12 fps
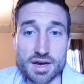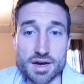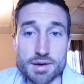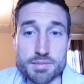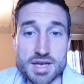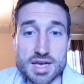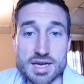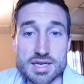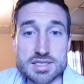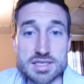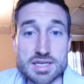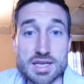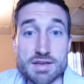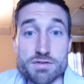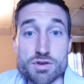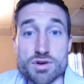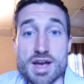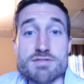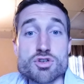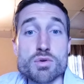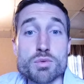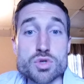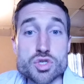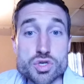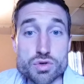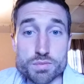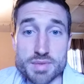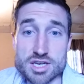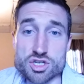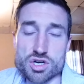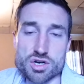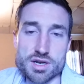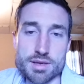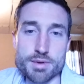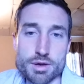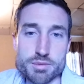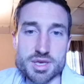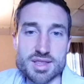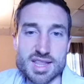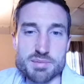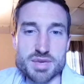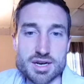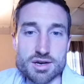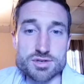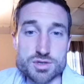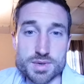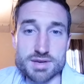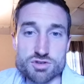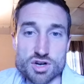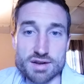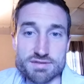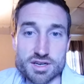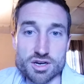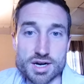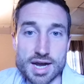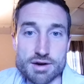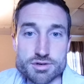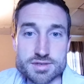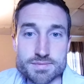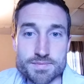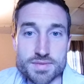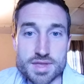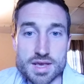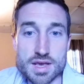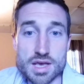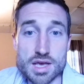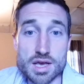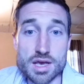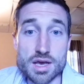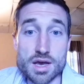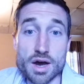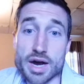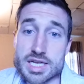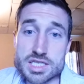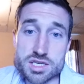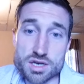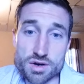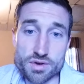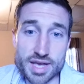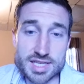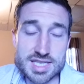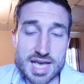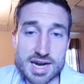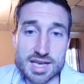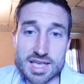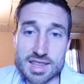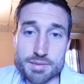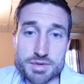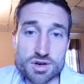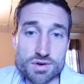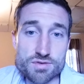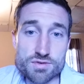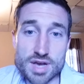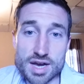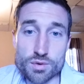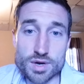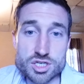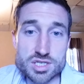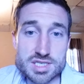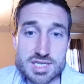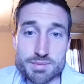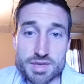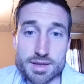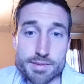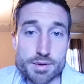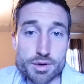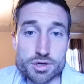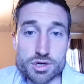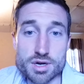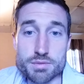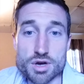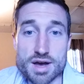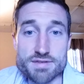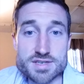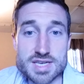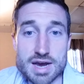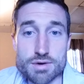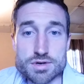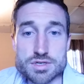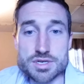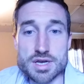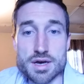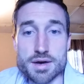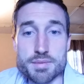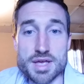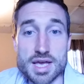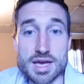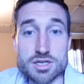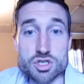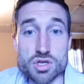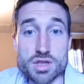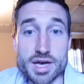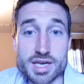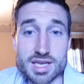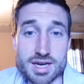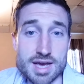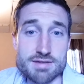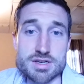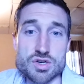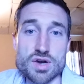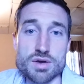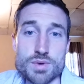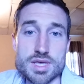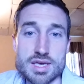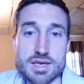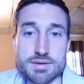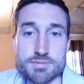And if you're having trouble with Zoom, make sure you email me and let me know so we can try to figure it out. All right, so that's that. Again, let me know if you've got questions, send me an email or come to office hours, and good luck and have a great week.